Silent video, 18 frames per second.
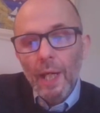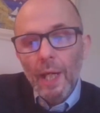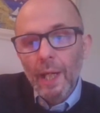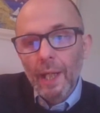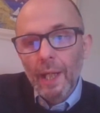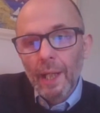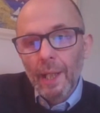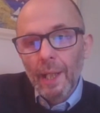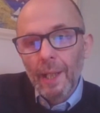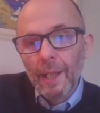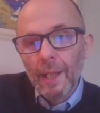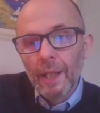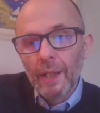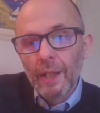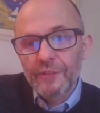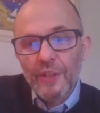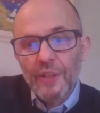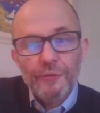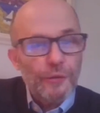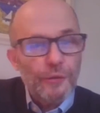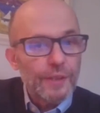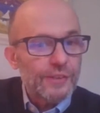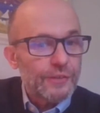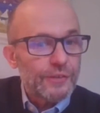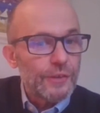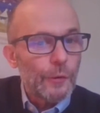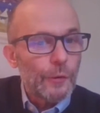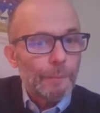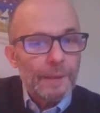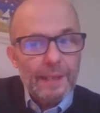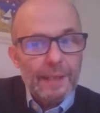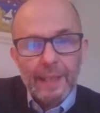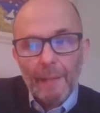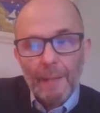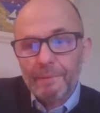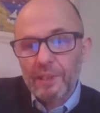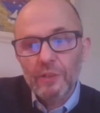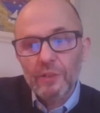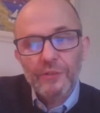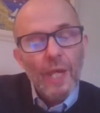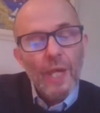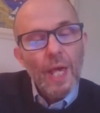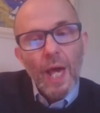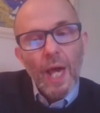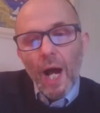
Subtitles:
Central and Eastern European capitals.